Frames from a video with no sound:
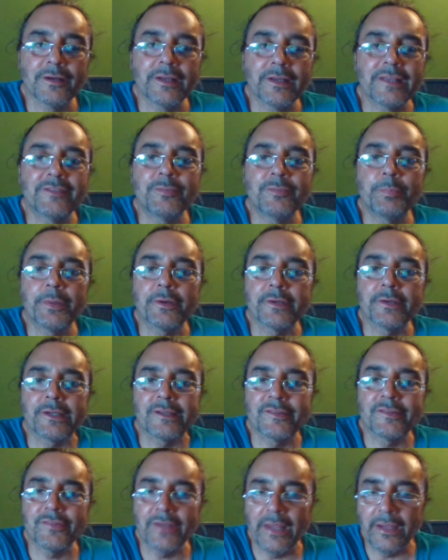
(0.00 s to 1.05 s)

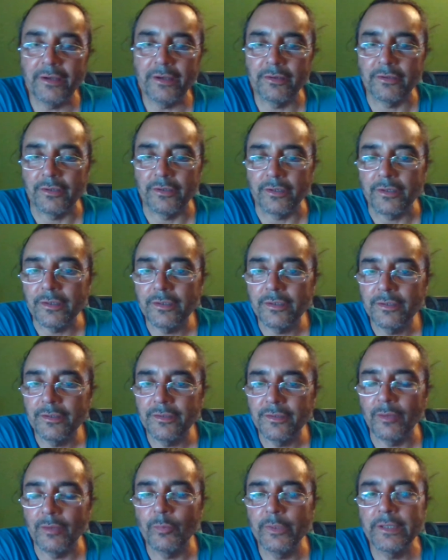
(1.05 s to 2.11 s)
experience error
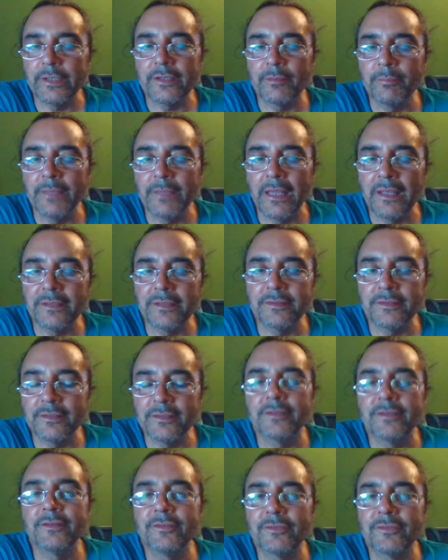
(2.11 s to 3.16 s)
that we
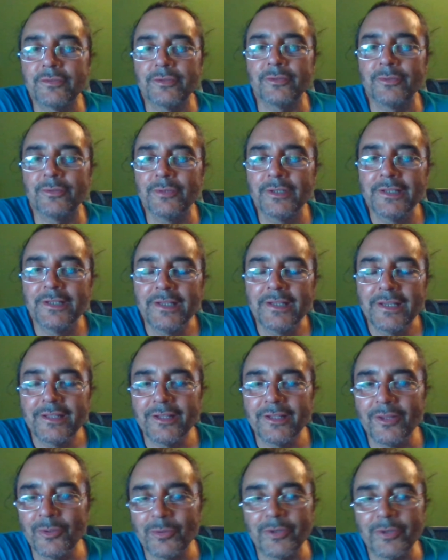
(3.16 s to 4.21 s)
commanded to.
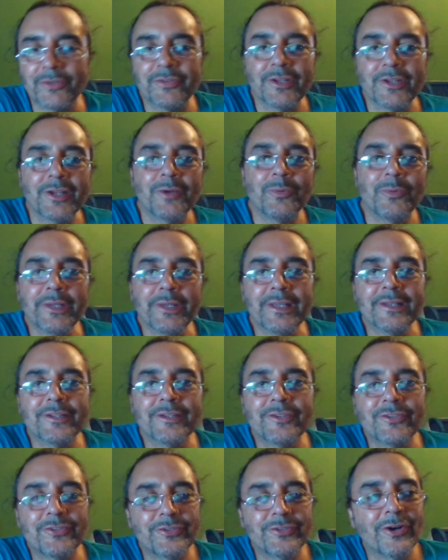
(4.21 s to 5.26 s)
In other words, we
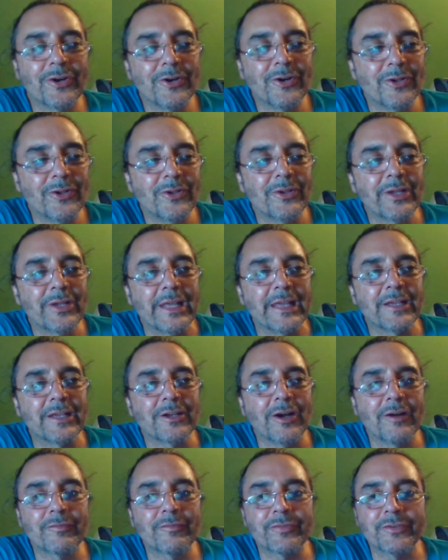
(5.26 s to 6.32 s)
install a
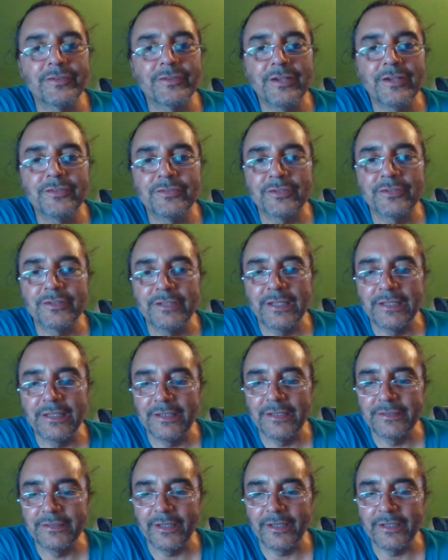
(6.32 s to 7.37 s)
confrontation in
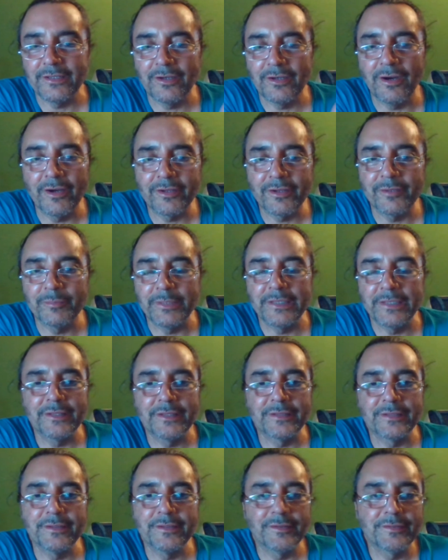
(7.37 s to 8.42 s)
a dichotomy
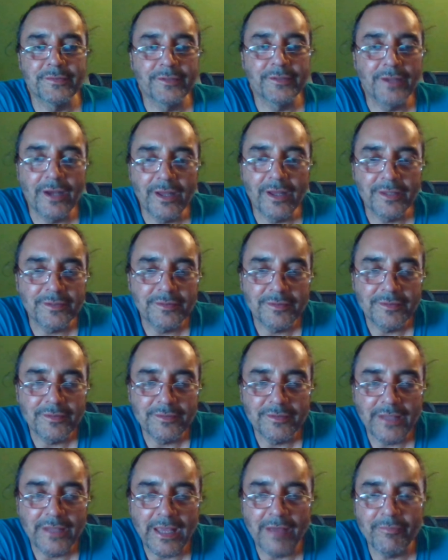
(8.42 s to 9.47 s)
that does not
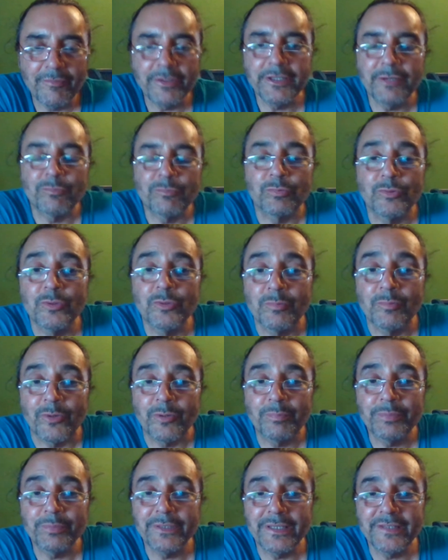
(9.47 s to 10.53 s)
have any room
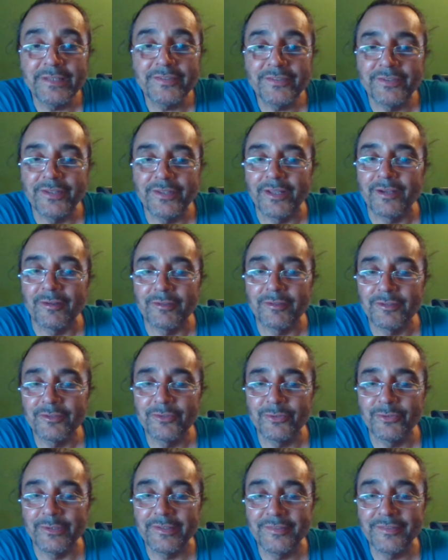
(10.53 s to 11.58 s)
or place there
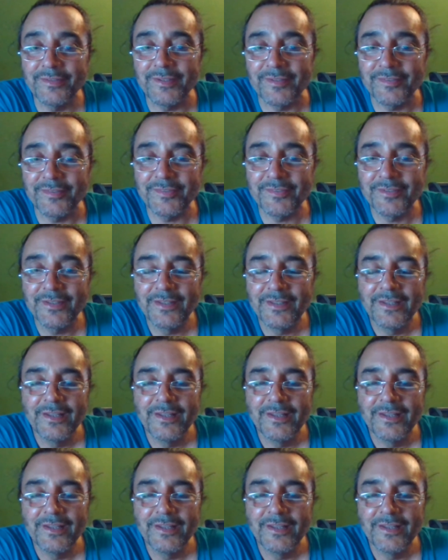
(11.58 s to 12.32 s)
to exist.